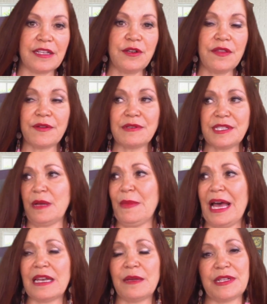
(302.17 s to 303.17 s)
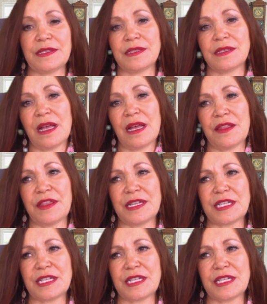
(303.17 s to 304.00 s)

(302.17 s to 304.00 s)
There are some elements that